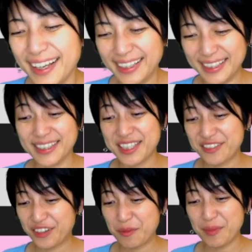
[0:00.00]
it
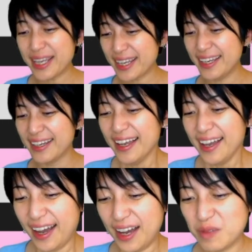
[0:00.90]
does for me.
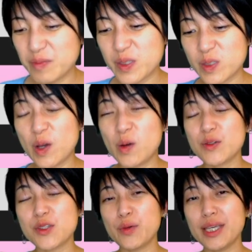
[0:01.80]
Um, so,
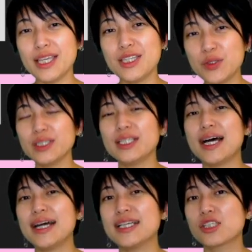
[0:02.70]
so we can
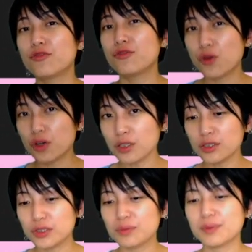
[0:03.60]
utilize for
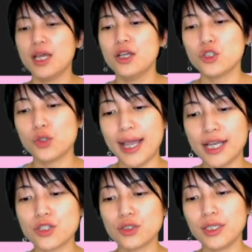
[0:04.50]
loop to
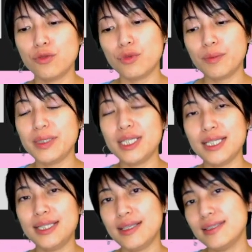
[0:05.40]
actually
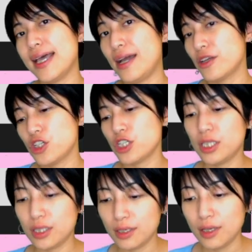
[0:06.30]
repeat this
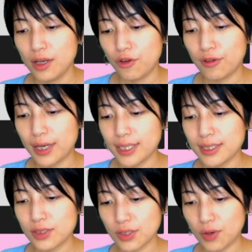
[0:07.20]
action, right?
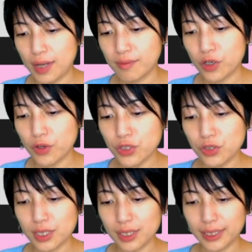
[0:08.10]
So I'm going
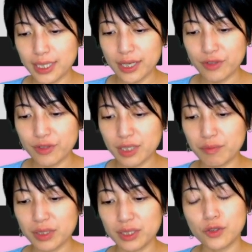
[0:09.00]
to delete everything
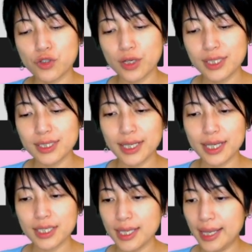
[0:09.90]
below
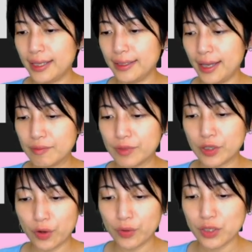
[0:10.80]
translate and I'm
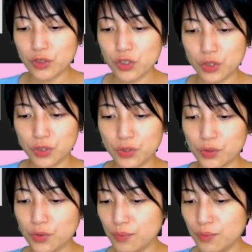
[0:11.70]
going to